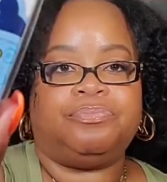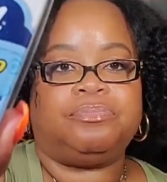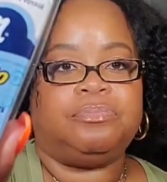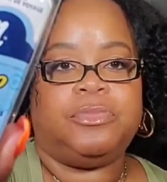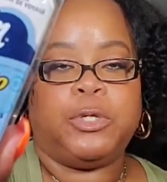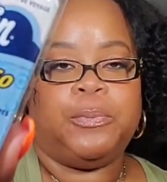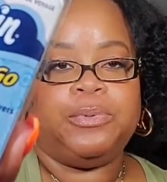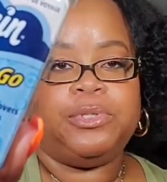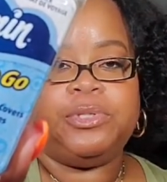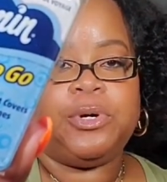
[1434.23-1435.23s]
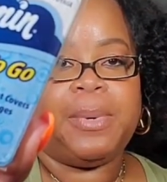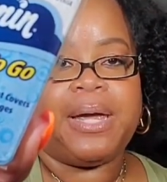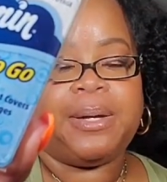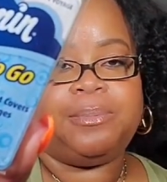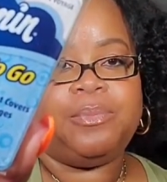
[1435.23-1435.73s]
No,
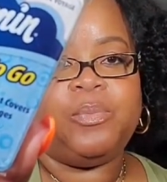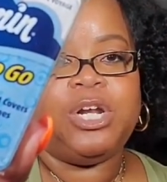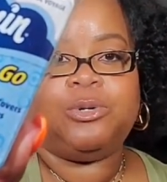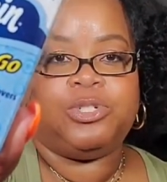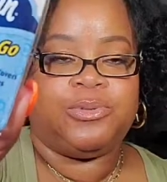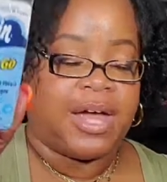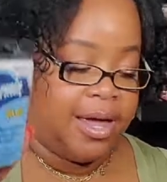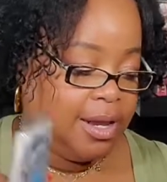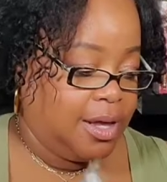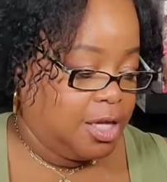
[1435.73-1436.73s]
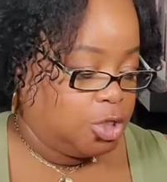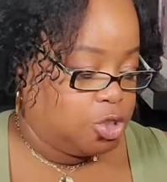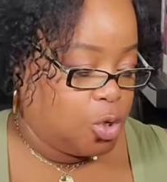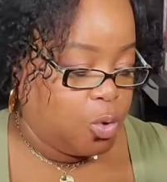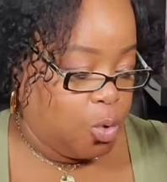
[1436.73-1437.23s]
ma'am, we don't do that.
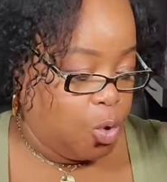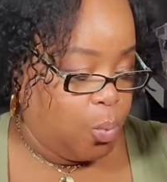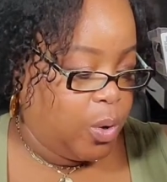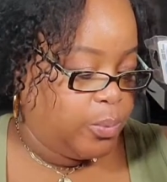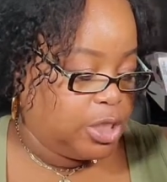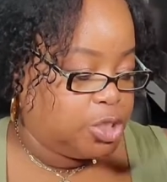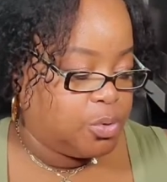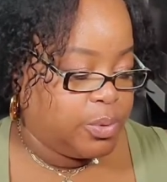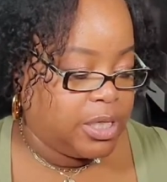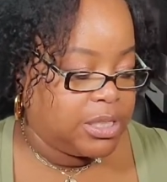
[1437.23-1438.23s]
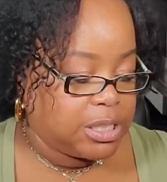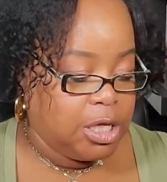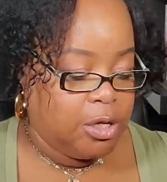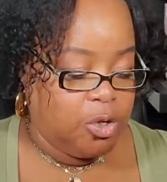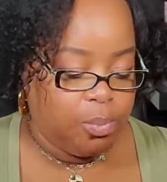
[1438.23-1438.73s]
So what we do is
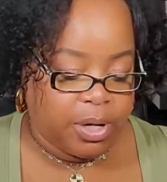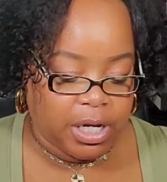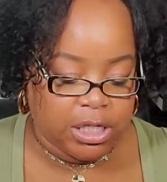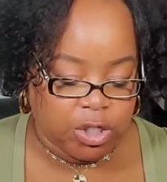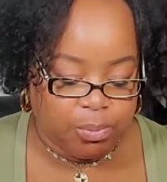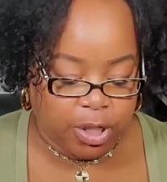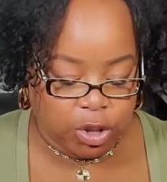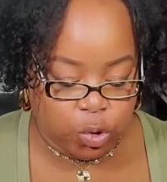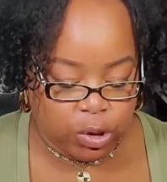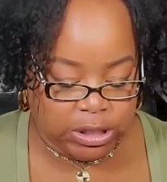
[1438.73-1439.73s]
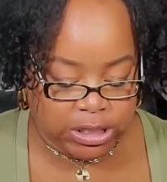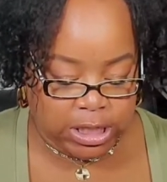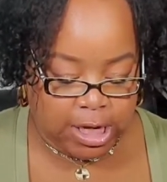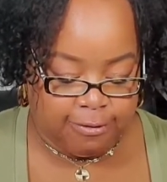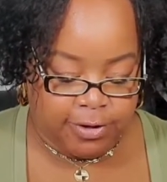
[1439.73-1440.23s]
you bring a toilet
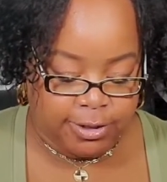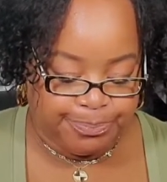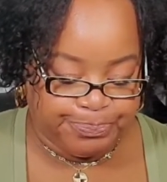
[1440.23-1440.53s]
seat cover.